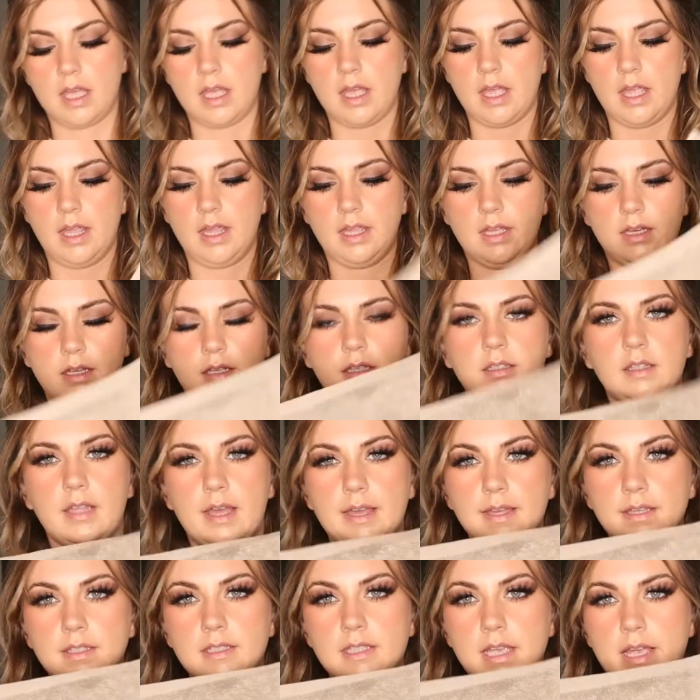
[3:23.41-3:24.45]
a
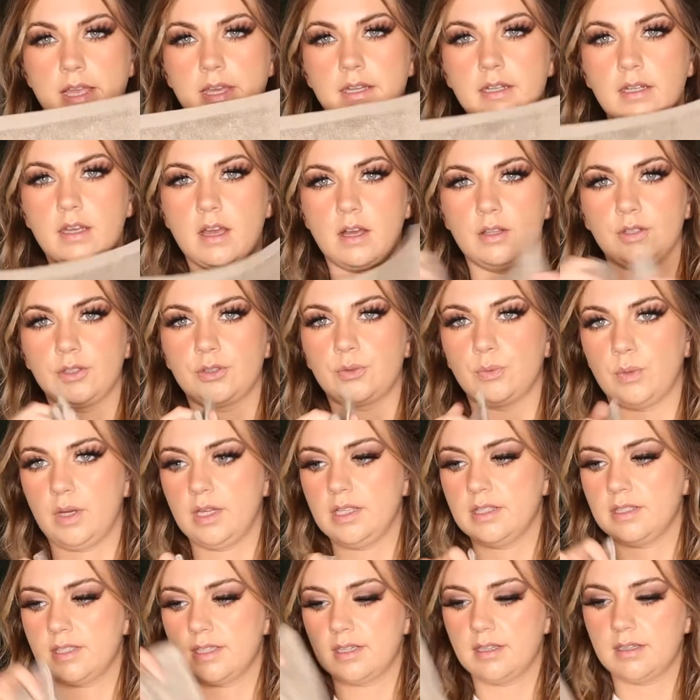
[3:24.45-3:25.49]
like tan colored
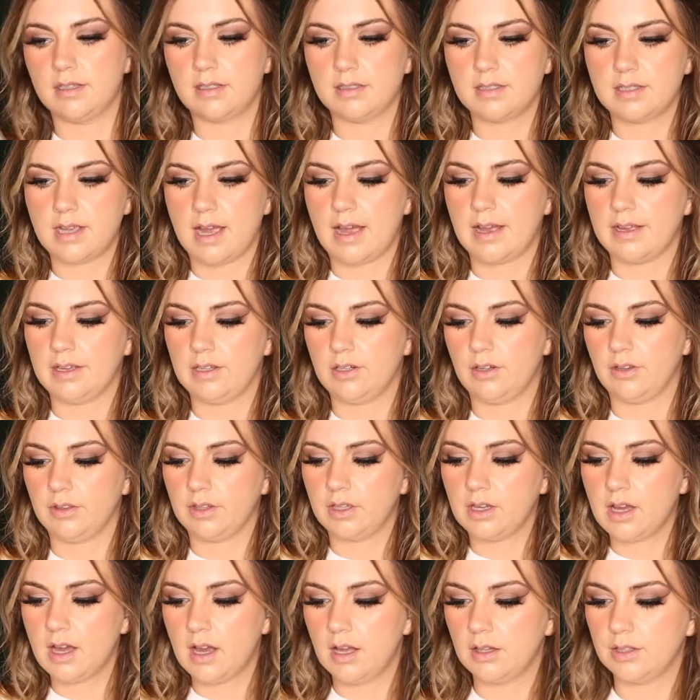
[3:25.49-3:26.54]
one to tie in all
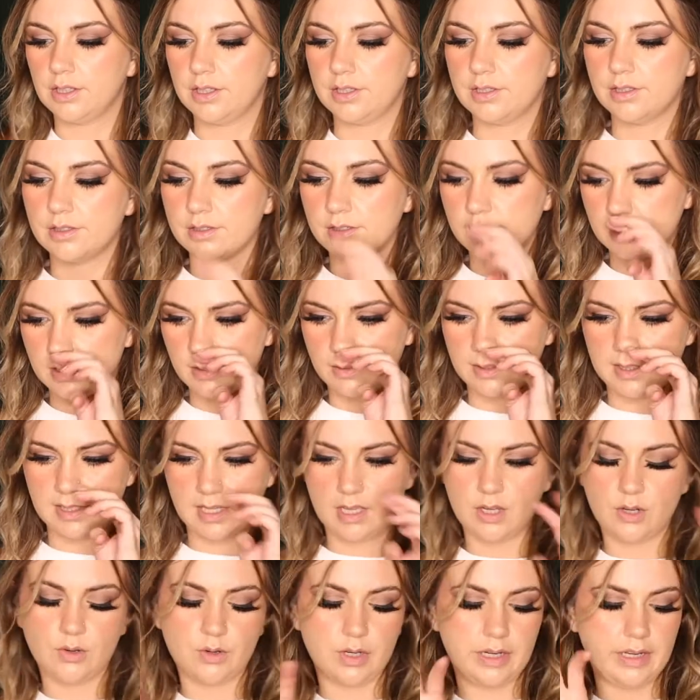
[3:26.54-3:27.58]
the colors. So it's
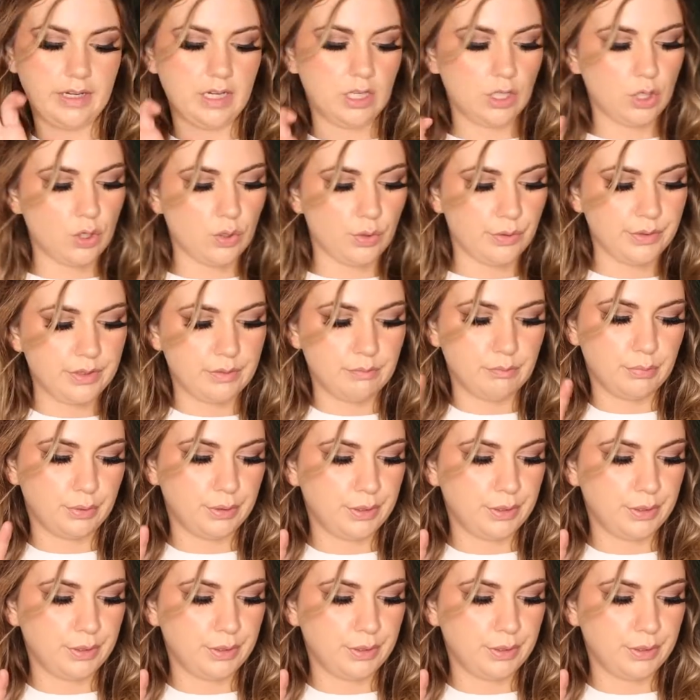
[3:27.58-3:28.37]
like green and gold and